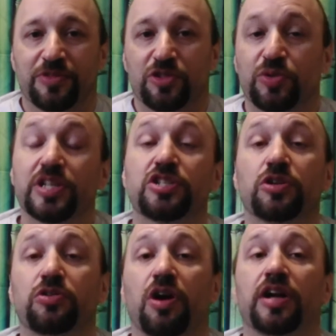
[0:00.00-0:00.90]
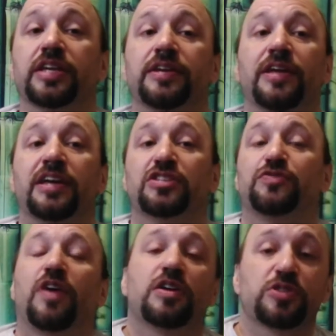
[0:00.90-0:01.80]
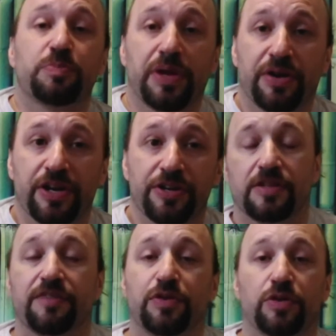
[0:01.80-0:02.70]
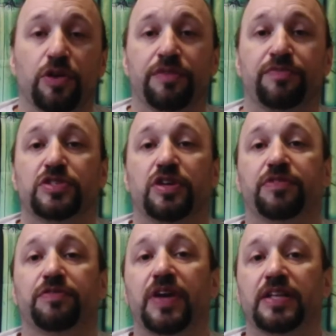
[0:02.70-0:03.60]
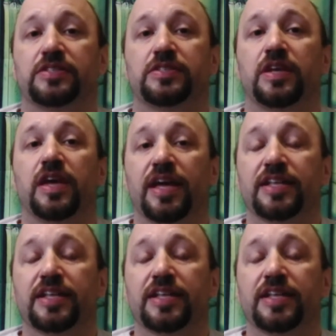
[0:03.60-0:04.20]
Traditional karate is far superior if you're looking for self-defense and